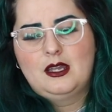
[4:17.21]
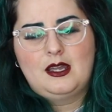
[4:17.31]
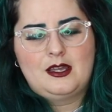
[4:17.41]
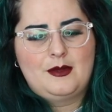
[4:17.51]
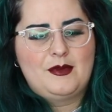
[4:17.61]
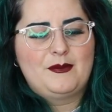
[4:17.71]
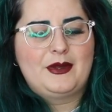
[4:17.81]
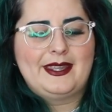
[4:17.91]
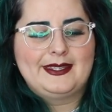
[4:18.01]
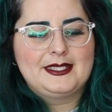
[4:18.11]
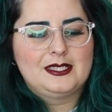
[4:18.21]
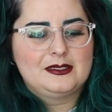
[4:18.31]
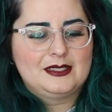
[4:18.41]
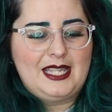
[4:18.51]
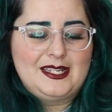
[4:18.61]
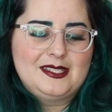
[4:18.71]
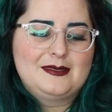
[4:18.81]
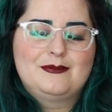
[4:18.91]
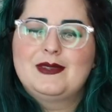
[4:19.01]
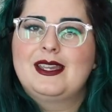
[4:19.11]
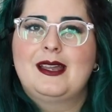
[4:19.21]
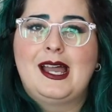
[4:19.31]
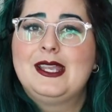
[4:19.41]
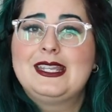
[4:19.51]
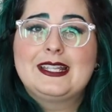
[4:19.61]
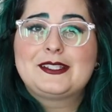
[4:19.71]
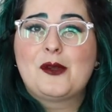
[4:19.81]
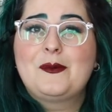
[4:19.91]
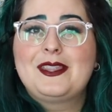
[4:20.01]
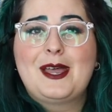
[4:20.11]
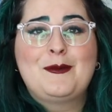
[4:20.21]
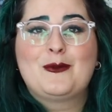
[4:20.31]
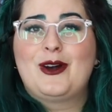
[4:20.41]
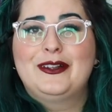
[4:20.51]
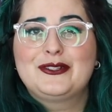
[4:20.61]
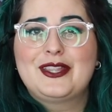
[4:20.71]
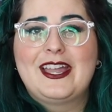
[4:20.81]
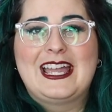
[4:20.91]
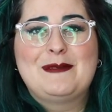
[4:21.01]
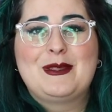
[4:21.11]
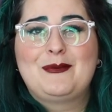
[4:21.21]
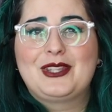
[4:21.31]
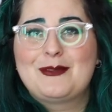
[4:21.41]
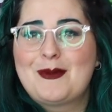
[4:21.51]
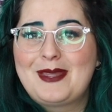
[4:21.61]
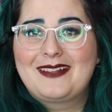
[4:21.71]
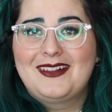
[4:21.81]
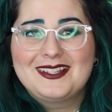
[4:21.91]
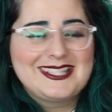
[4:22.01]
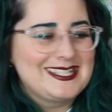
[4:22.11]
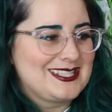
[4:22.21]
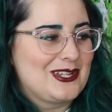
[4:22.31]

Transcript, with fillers: Um, but I just, I needed to open them and wash them and put them in my closet.